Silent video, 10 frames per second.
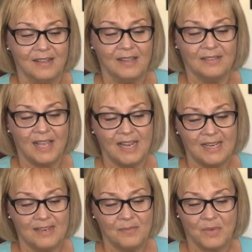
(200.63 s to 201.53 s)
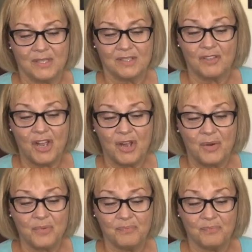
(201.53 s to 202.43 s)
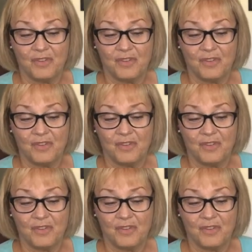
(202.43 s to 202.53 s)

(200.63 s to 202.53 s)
The lighting was low.